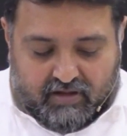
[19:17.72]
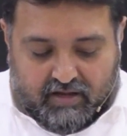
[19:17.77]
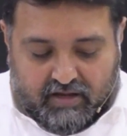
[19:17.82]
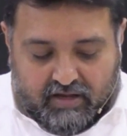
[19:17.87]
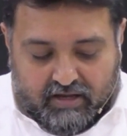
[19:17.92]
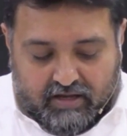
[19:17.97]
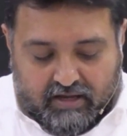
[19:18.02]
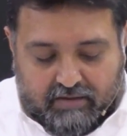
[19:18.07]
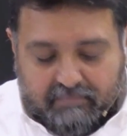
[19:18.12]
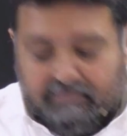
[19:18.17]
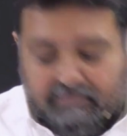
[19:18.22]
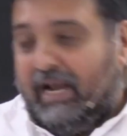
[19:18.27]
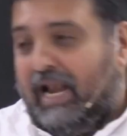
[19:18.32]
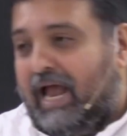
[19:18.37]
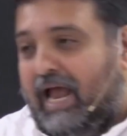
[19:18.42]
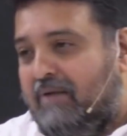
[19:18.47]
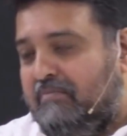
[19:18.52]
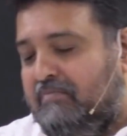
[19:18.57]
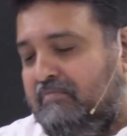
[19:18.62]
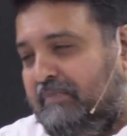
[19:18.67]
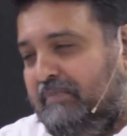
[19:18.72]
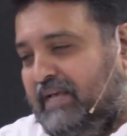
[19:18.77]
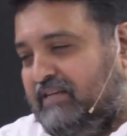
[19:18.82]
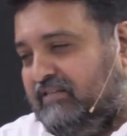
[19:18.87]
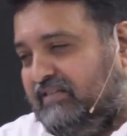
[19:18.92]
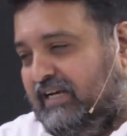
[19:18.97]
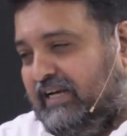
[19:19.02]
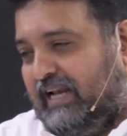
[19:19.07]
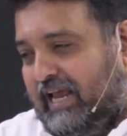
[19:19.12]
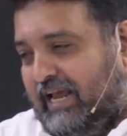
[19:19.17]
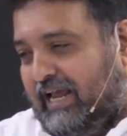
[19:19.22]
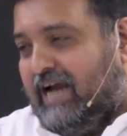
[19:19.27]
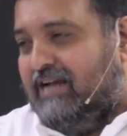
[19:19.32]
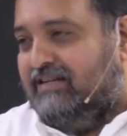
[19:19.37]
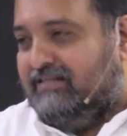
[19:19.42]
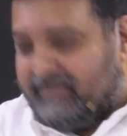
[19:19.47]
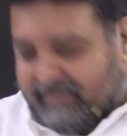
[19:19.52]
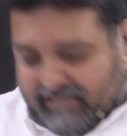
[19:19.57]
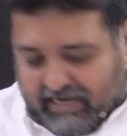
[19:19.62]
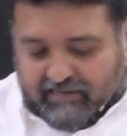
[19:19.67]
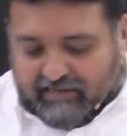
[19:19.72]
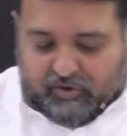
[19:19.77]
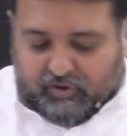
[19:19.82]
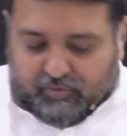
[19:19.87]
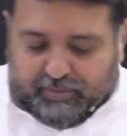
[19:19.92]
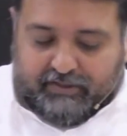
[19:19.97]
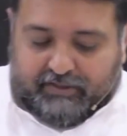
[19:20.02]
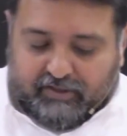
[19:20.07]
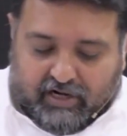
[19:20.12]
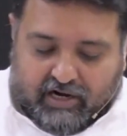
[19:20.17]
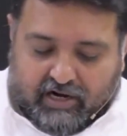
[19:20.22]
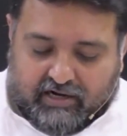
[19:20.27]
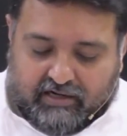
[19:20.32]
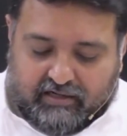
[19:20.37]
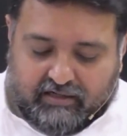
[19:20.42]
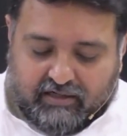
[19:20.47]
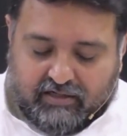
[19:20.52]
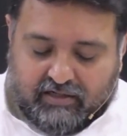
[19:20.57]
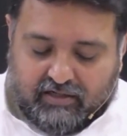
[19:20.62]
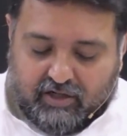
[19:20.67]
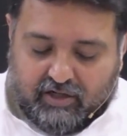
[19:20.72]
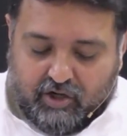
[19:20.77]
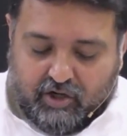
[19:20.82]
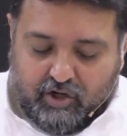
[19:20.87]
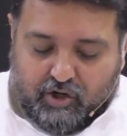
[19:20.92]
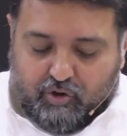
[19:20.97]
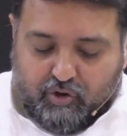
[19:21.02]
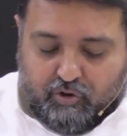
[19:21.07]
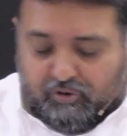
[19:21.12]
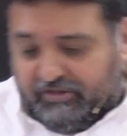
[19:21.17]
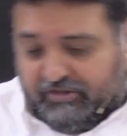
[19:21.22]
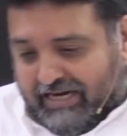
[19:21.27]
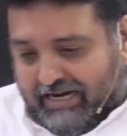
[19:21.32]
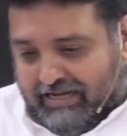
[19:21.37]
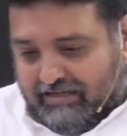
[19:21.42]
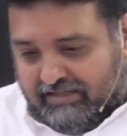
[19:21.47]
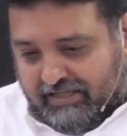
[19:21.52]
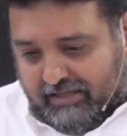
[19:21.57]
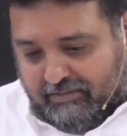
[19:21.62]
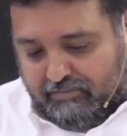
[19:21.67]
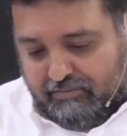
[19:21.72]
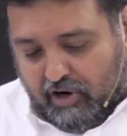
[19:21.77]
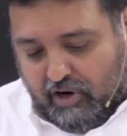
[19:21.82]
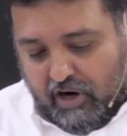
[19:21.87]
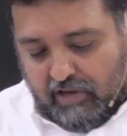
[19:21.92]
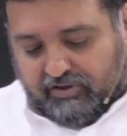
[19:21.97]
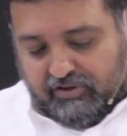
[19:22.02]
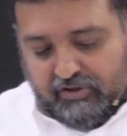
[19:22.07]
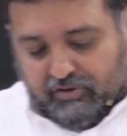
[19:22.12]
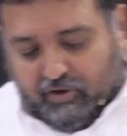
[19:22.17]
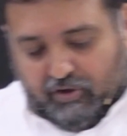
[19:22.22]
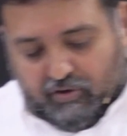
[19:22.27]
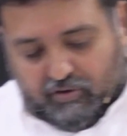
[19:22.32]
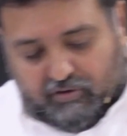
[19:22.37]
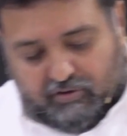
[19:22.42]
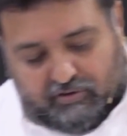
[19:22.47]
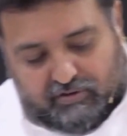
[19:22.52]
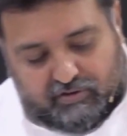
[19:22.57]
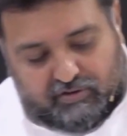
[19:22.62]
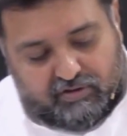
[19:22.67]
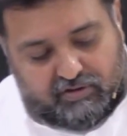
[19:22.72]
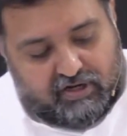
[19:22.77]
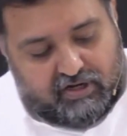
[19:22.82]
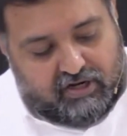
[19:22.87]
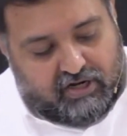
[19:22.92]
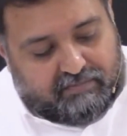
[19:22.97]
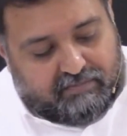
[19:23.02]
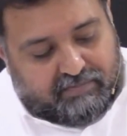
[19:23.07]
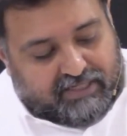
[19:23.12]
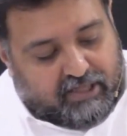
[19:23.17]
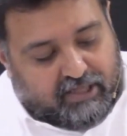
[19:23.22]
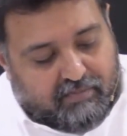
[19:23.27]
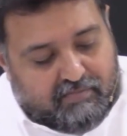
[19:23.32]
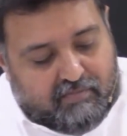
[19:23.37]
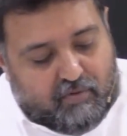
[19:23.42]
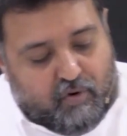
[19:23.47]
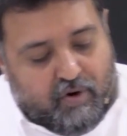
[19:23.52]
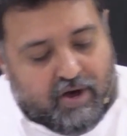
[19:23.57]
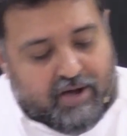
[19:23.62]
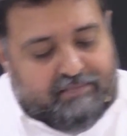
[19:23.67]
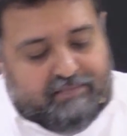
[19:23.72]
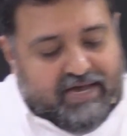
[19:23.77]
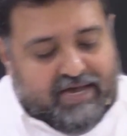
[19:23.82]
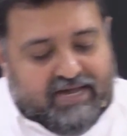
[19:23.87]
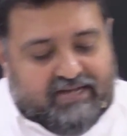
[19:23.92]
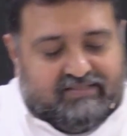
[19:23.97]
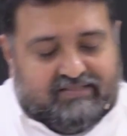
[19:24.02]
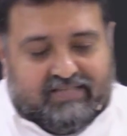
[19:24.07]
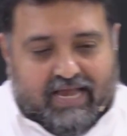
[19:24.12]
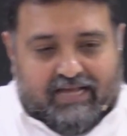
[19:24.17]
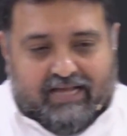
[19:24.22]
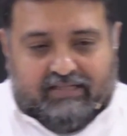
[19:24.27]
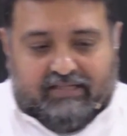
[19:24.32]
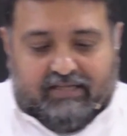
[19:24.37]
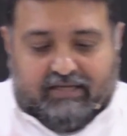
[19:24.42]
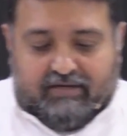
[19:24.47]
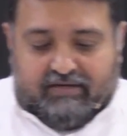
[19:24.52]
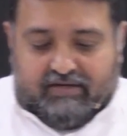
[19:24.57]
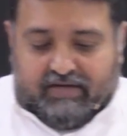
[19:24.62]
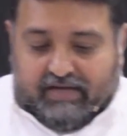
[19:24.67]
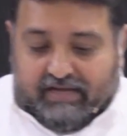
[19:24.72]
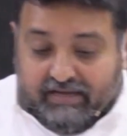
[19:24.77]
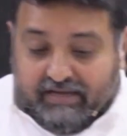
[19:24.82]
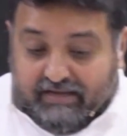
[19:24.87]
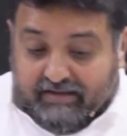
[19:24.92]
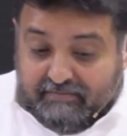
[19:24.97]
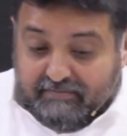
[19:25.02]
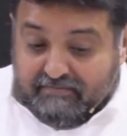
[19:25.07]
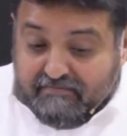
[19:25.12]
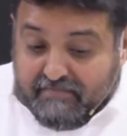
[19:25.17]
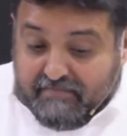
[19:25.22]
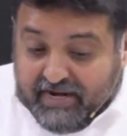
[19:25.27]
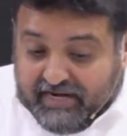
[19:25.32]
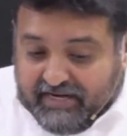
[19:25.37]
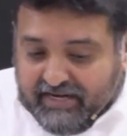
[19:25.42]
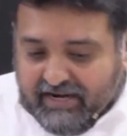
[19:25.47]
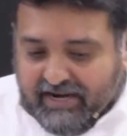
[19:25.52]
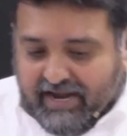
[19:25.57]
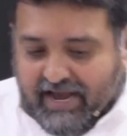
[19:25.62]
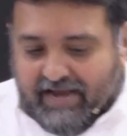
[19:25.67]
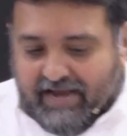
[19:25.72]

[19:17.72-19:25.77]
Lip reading: Bilam basically consults with God, who tells him not to go, but the Moabites and the Midianites